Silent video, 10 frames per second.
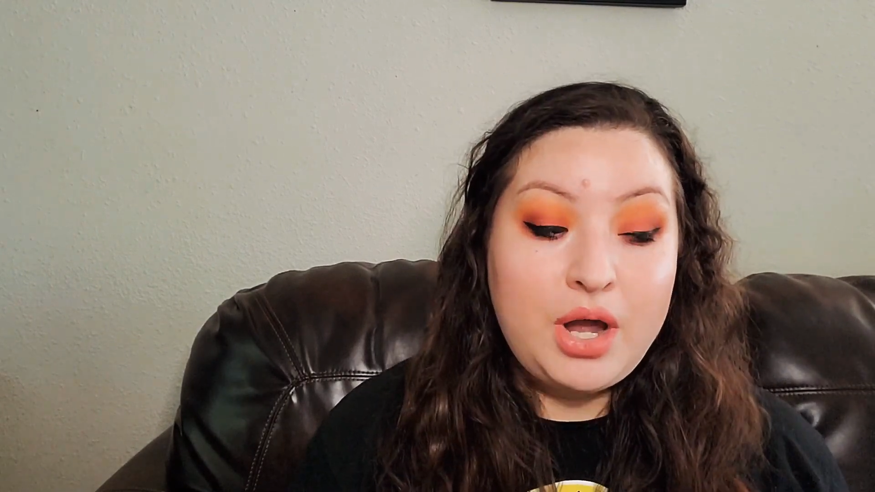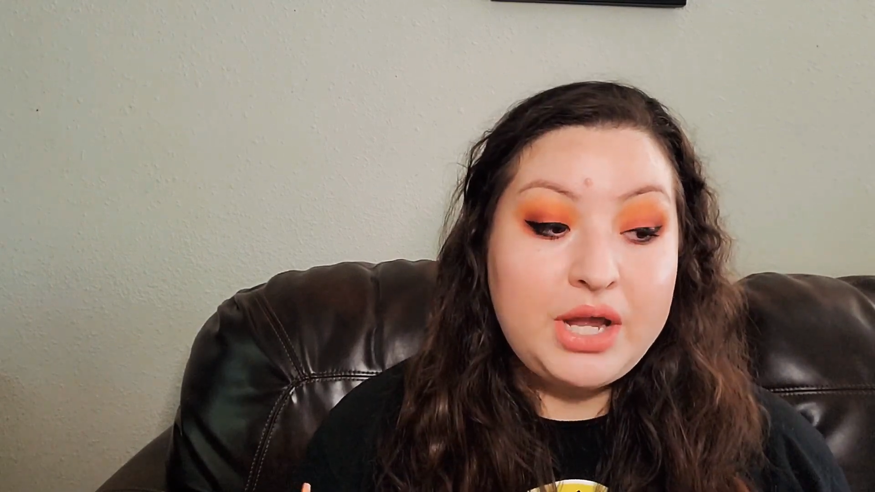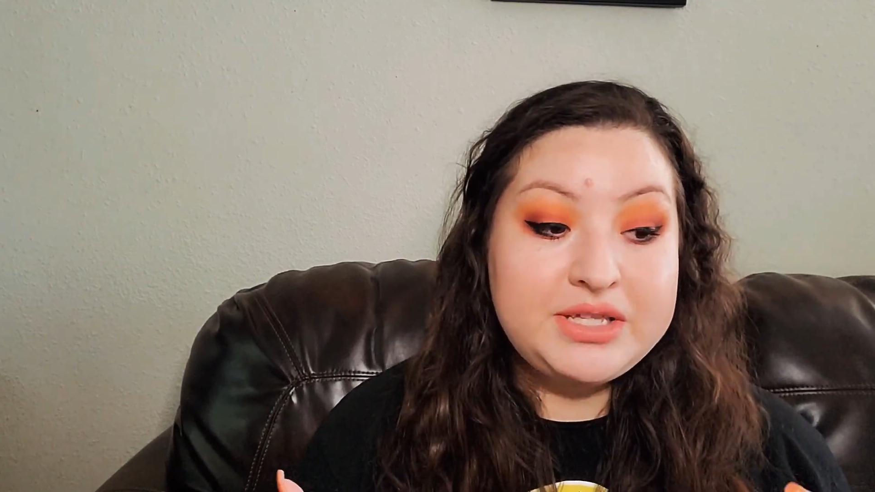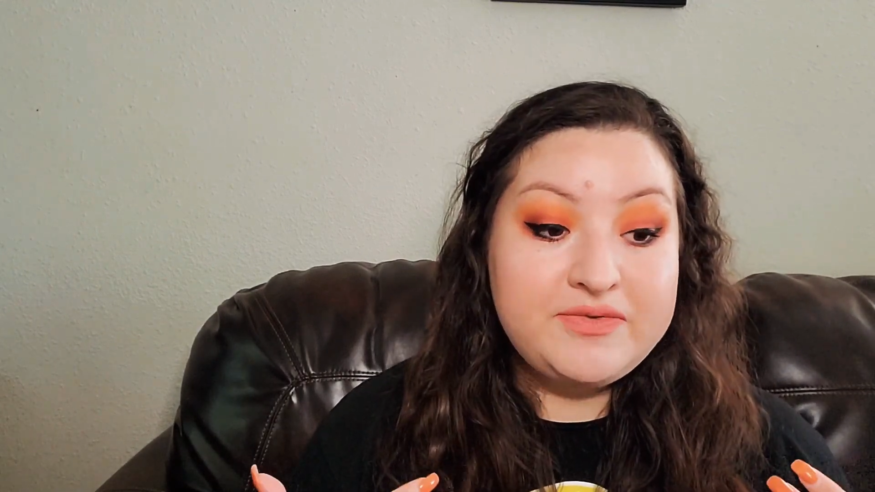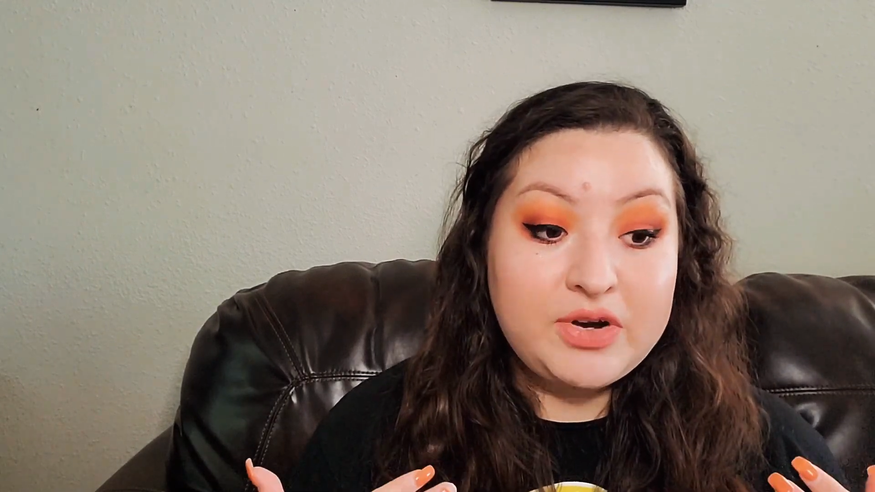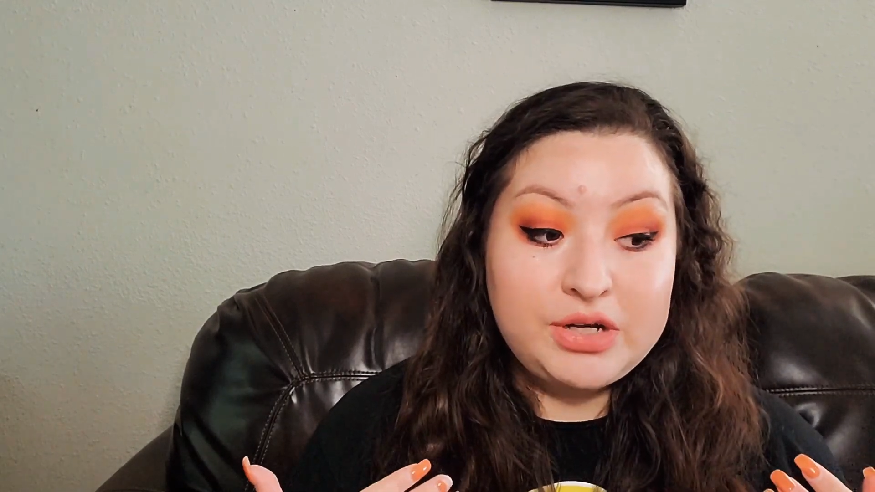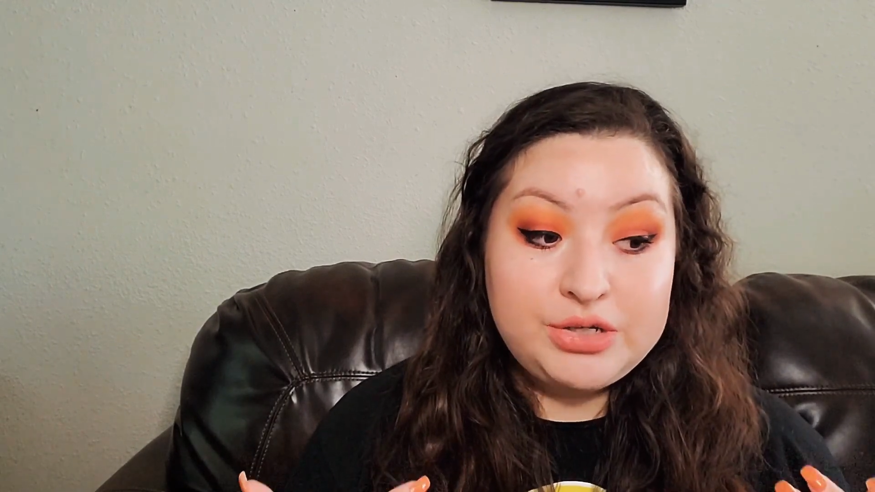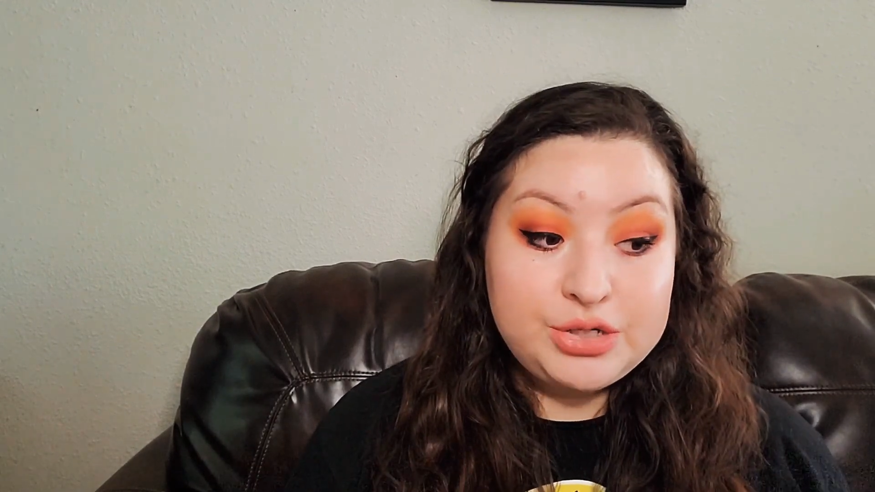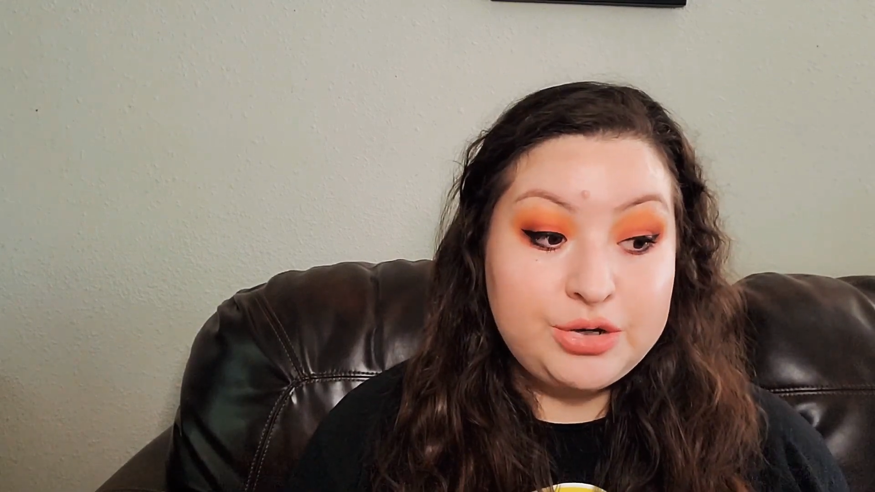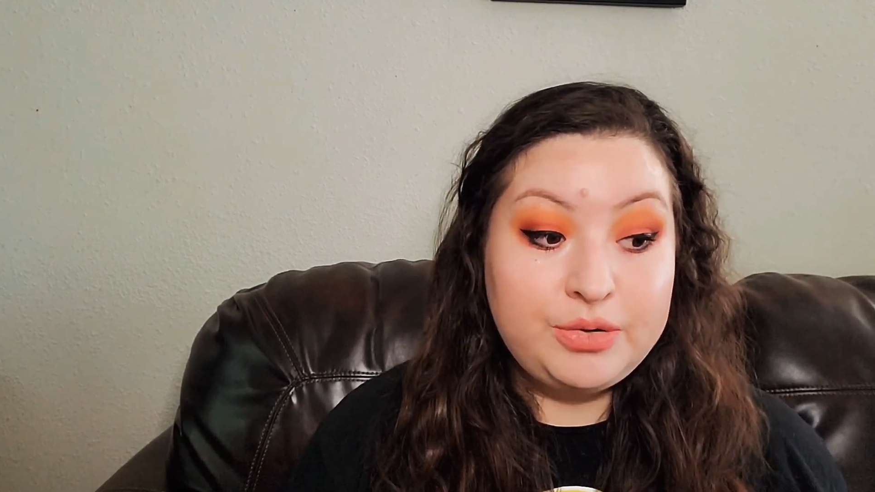It's very
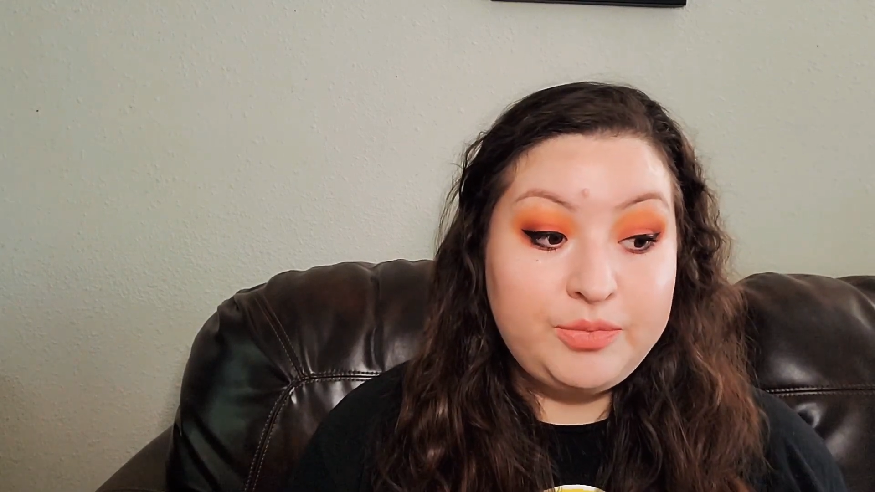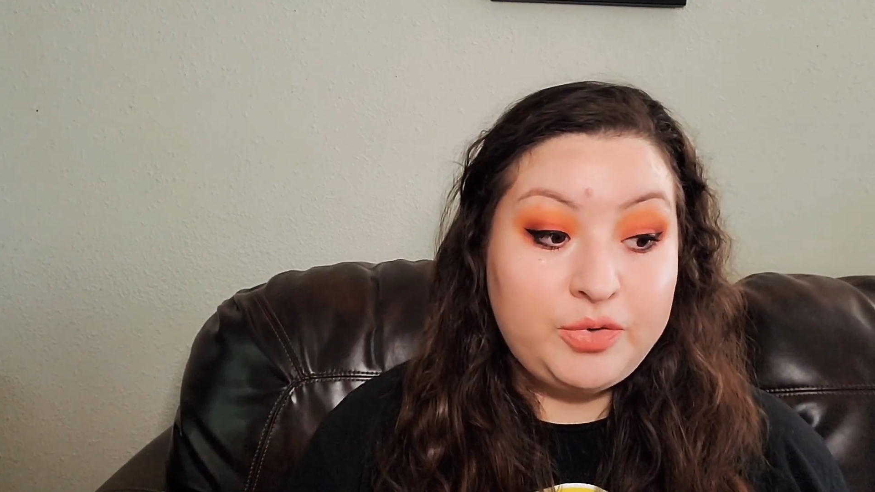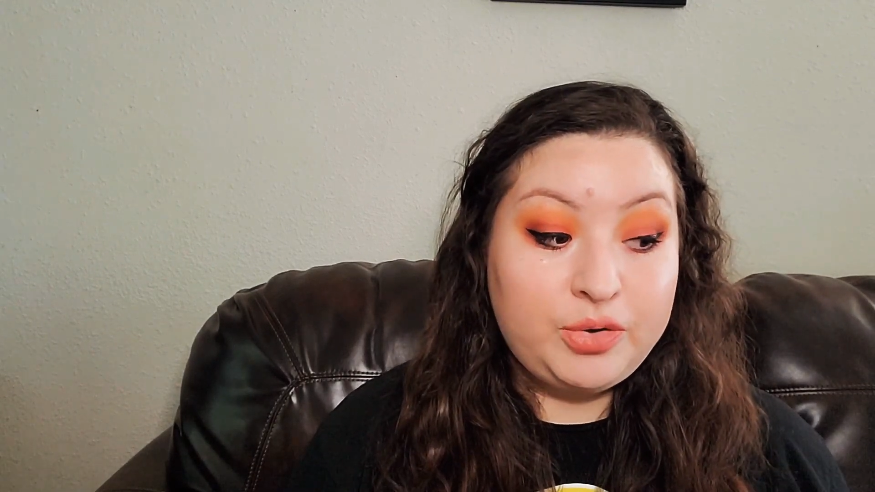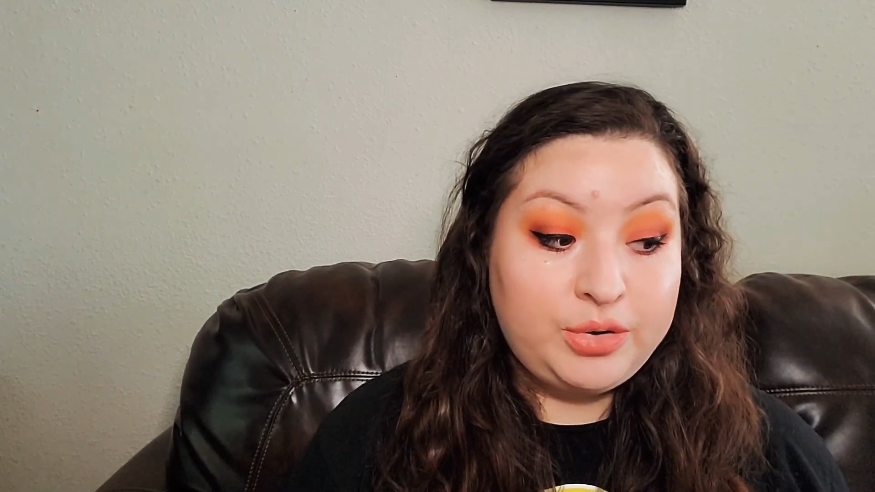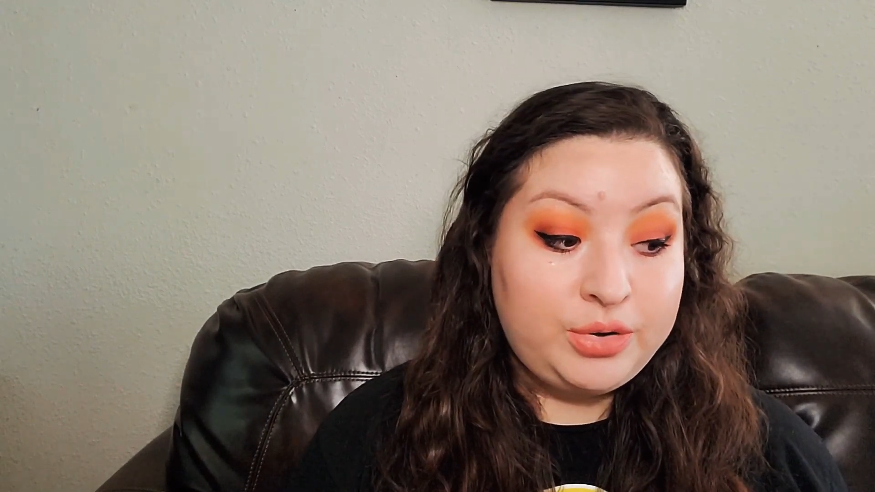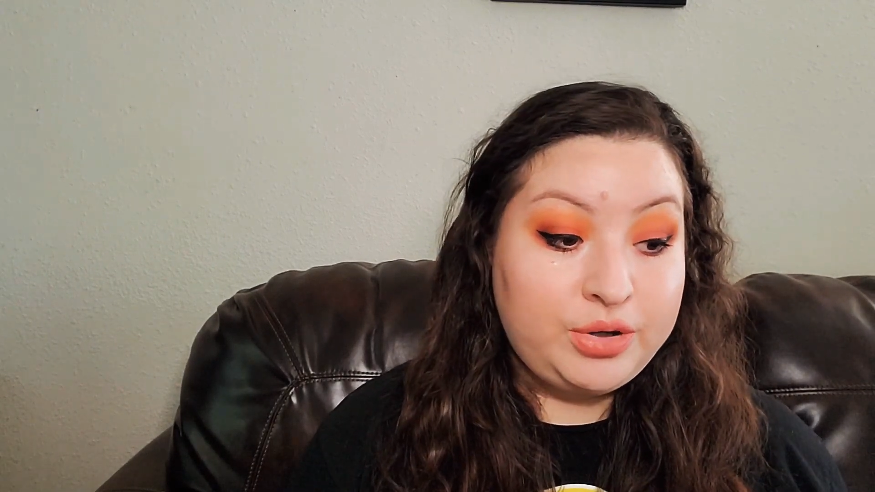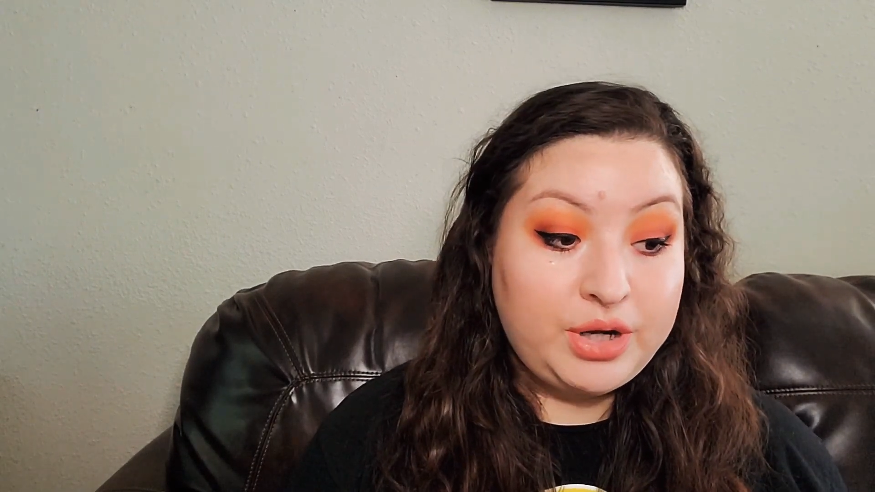durable.